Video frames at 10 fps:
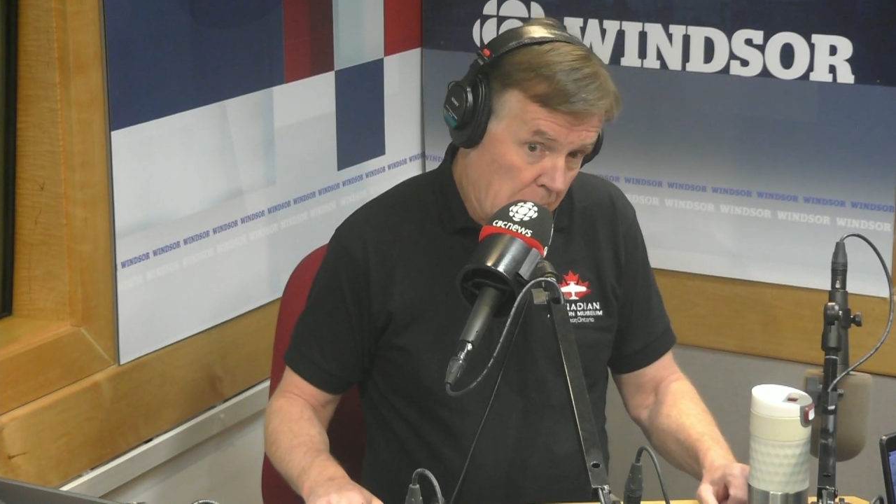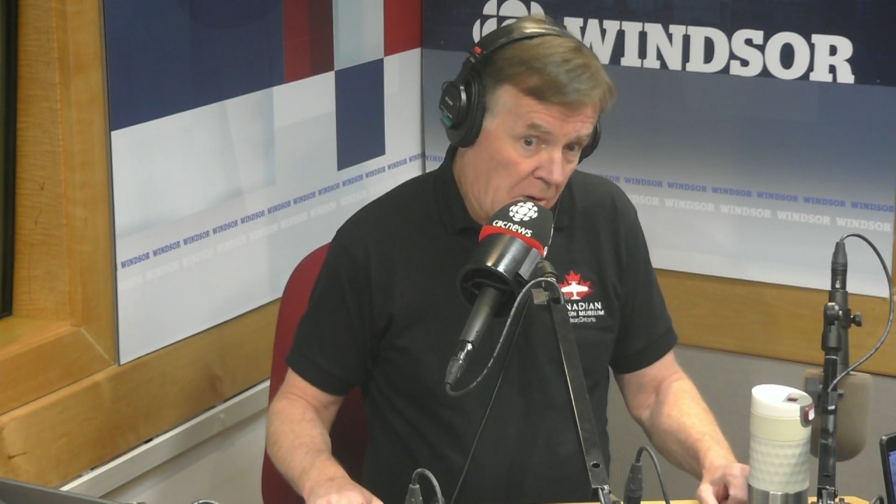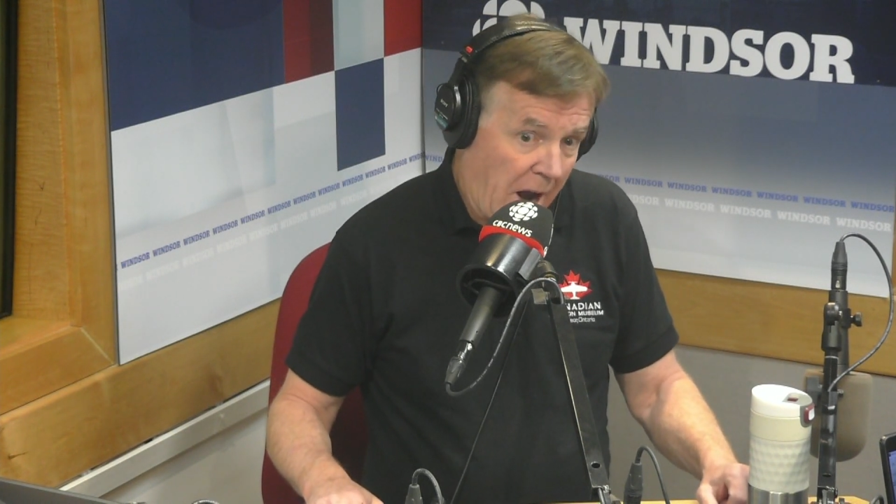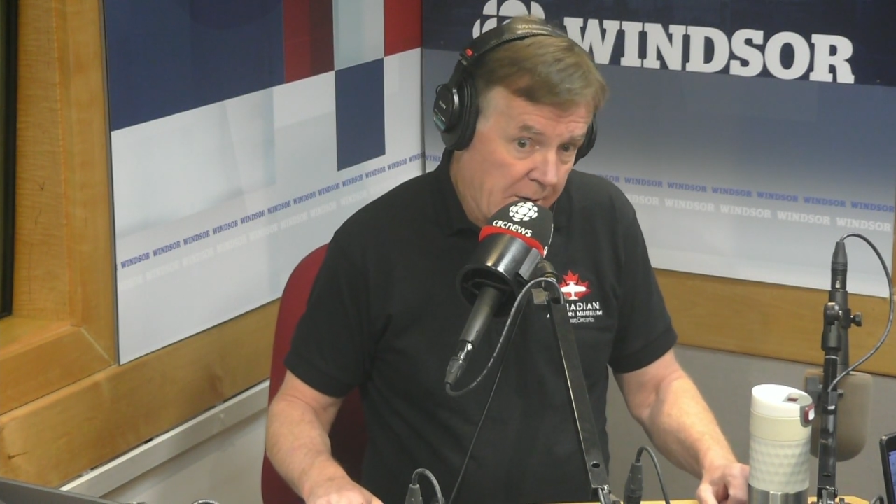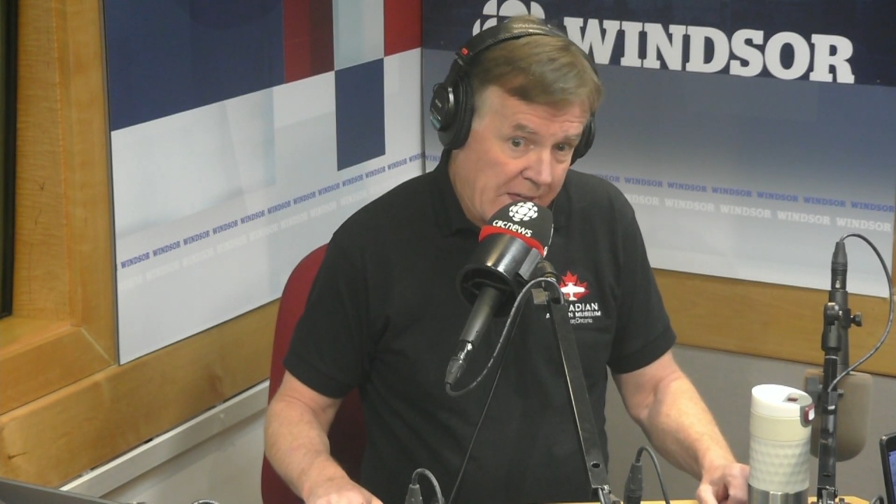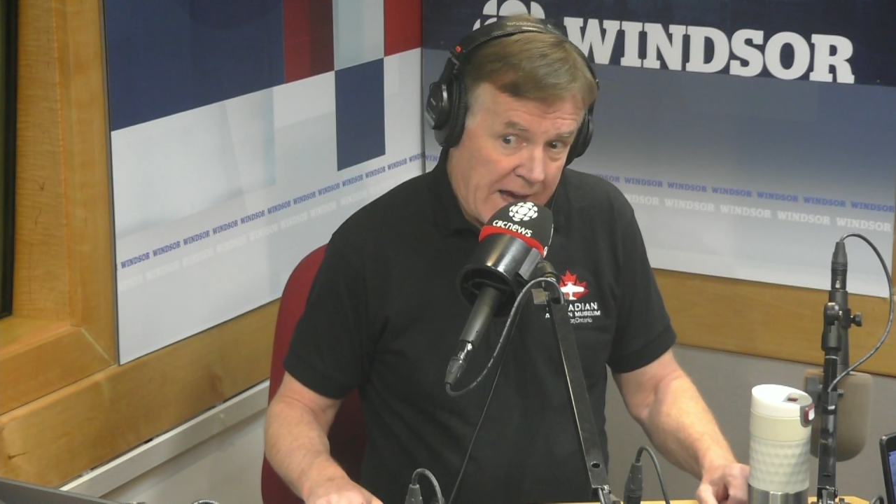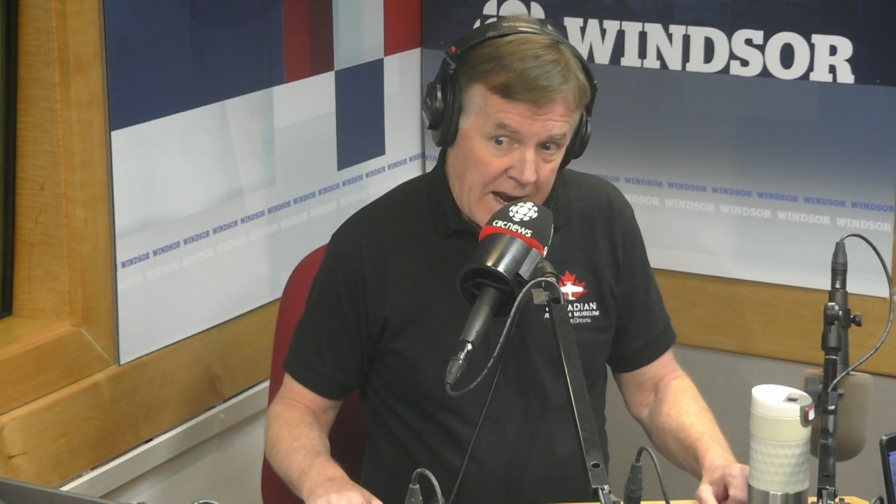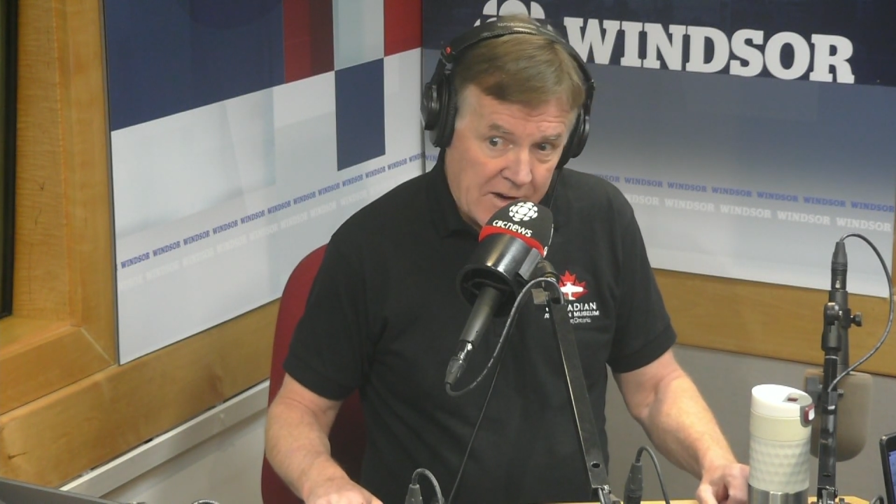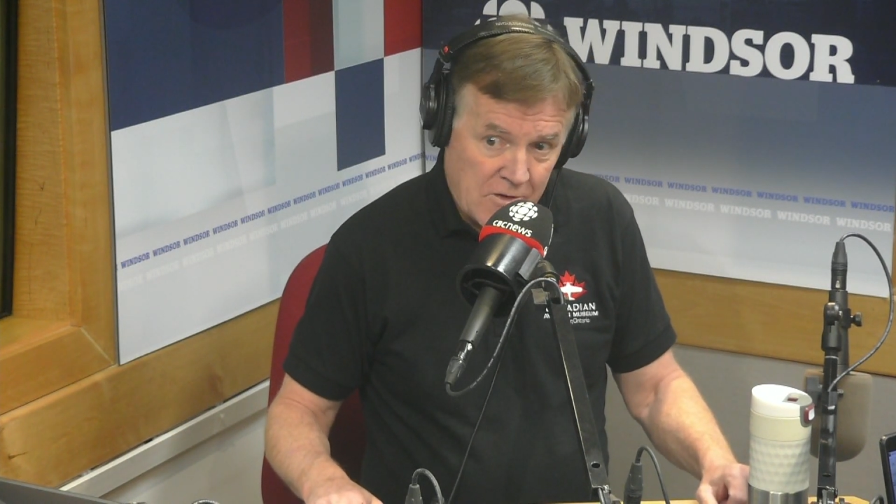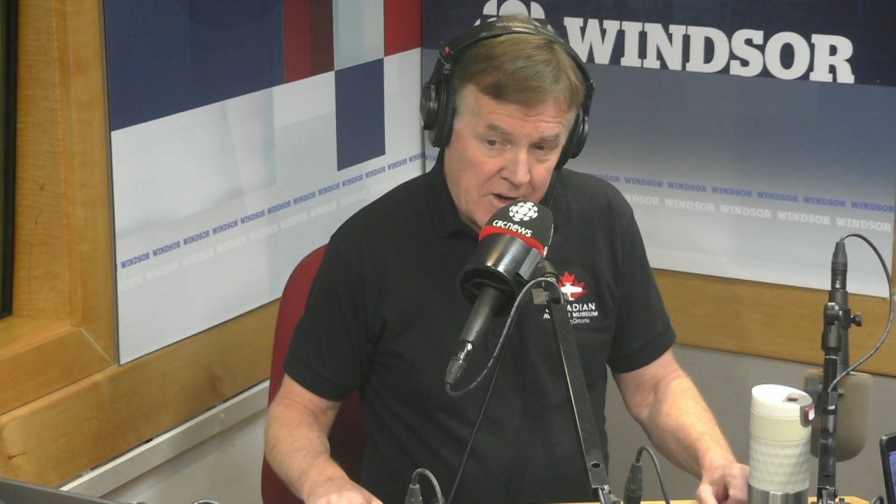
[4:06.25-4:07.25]
prior to that
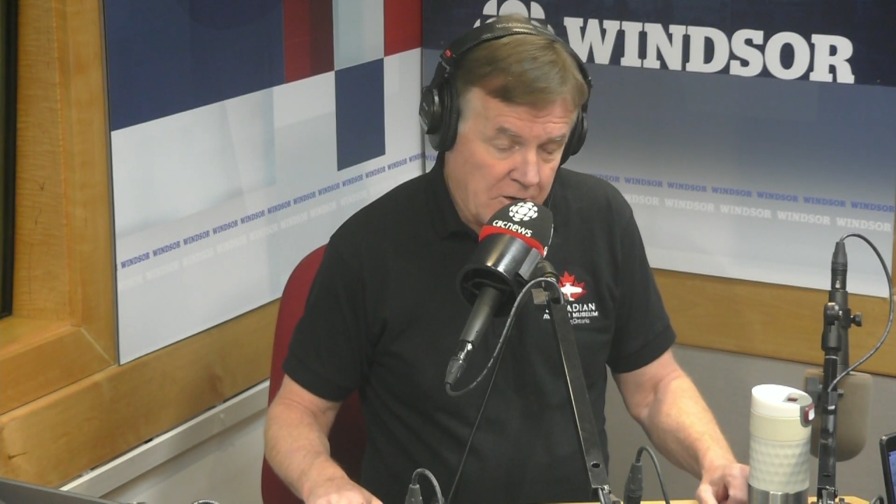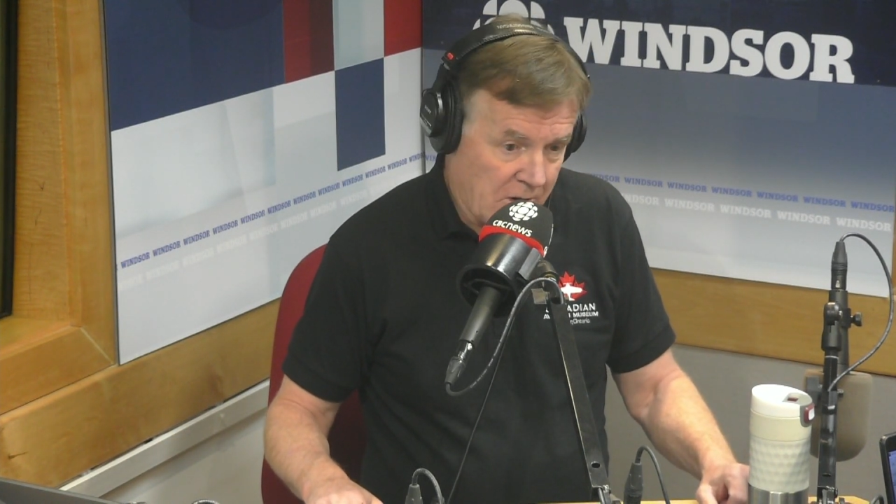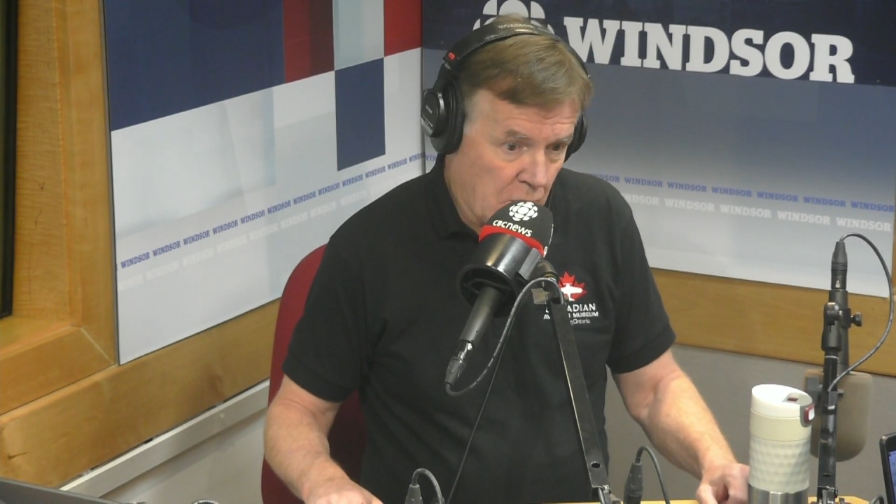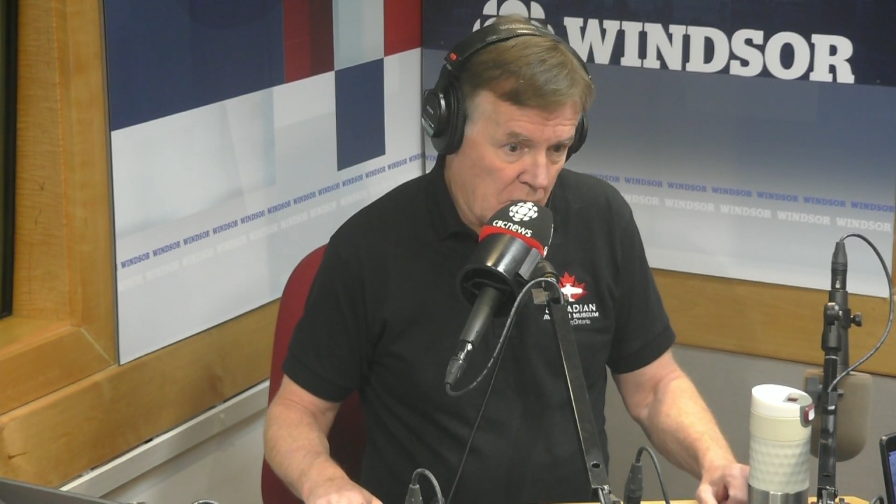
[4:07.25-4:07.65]
actually, during